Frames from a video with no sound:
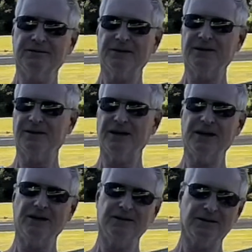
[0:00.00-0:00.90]
then
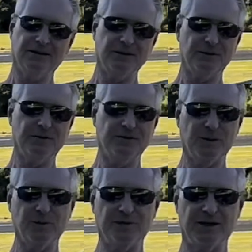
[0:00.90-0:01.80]
get a little
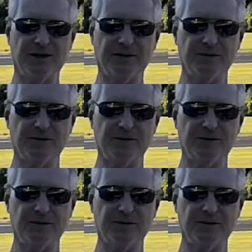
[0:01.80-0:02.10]
foam flyer